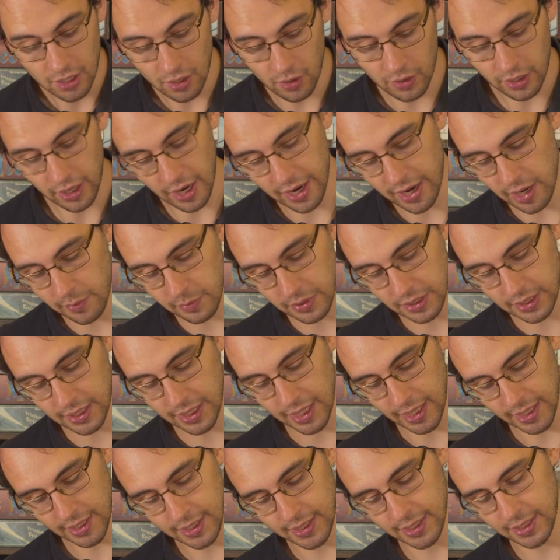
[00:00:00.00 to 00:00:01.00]
on guy number
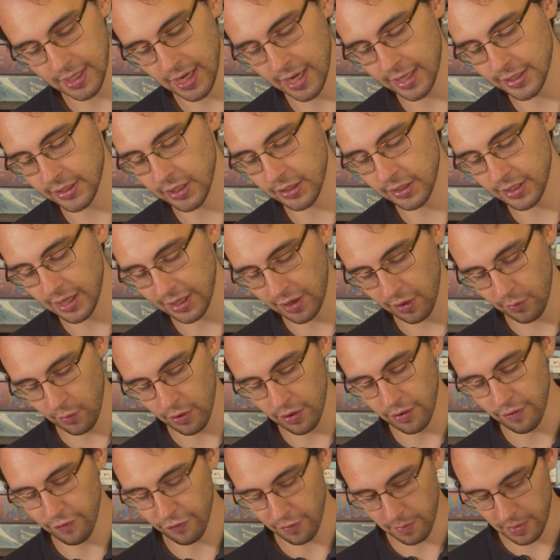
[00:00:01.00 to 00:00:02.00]
6, and I don't take a
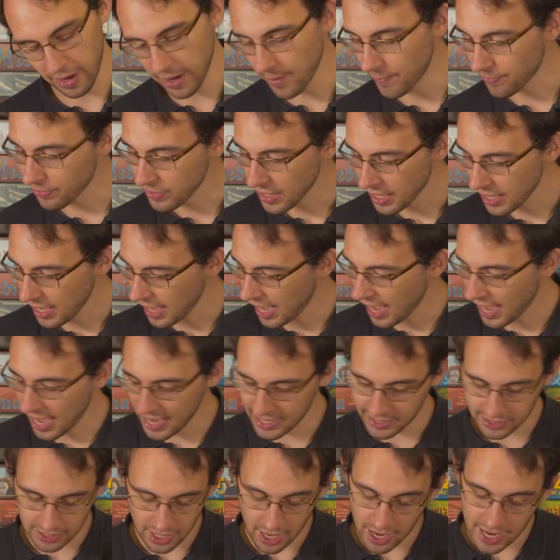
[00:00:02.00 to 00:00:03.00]
wound from him.
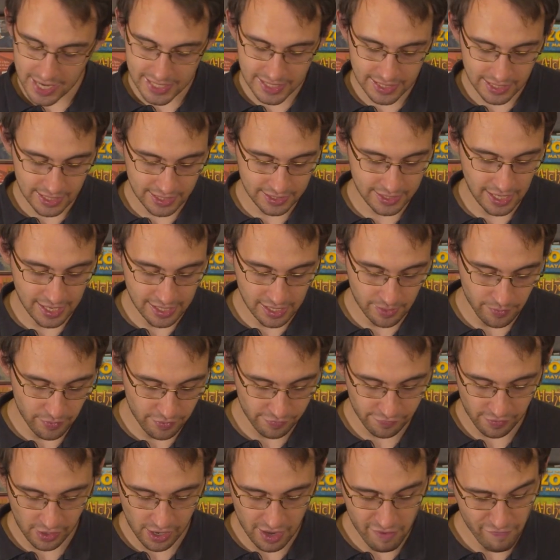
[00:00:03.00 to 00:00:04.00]
And I didn't attack number
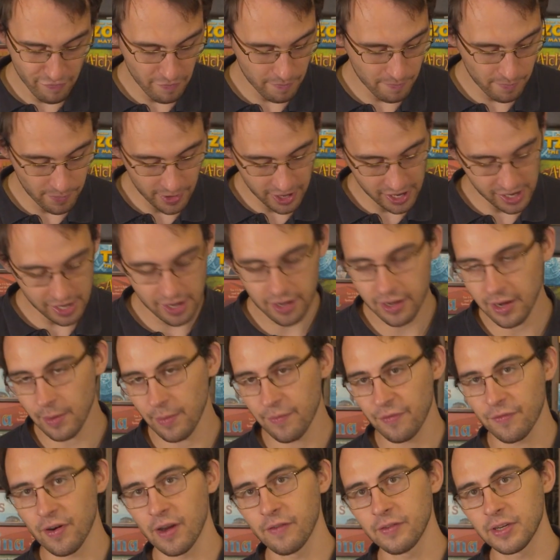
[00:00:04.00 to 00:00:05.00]
5, but
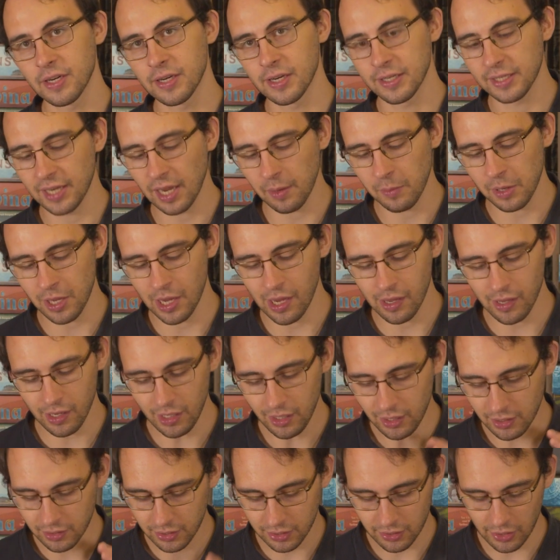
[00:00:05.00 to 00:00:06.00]
number 5 didn't attack me
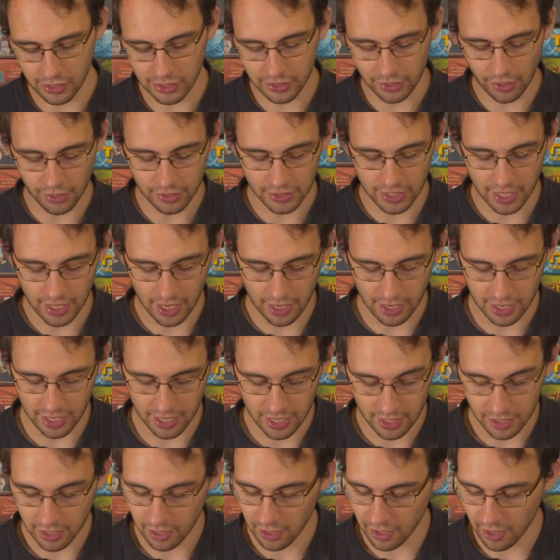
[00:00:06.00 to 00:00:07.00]
either, so I don't take
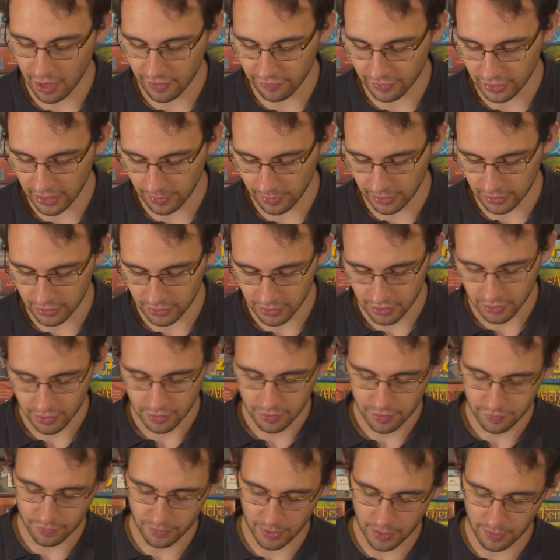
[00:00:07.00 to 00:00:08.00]
any life damage
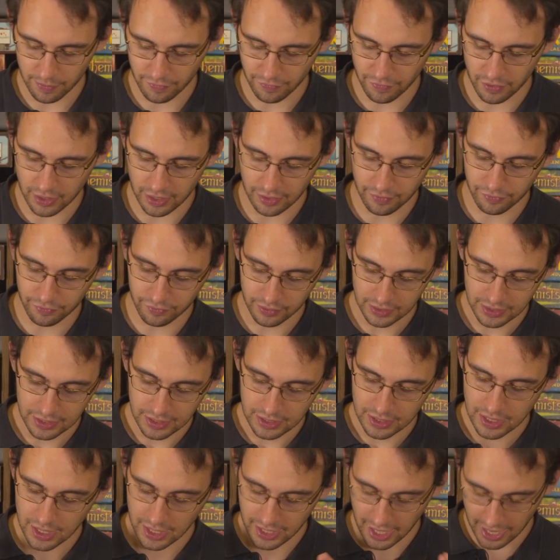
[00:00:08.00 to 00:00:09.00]
from number 5.
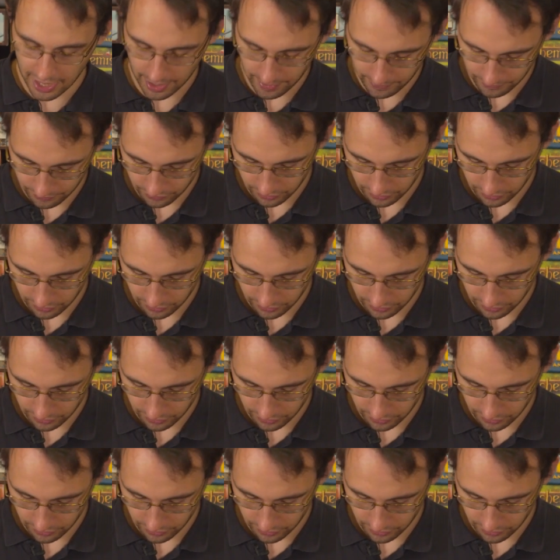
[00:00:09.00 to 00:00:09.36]
Okay,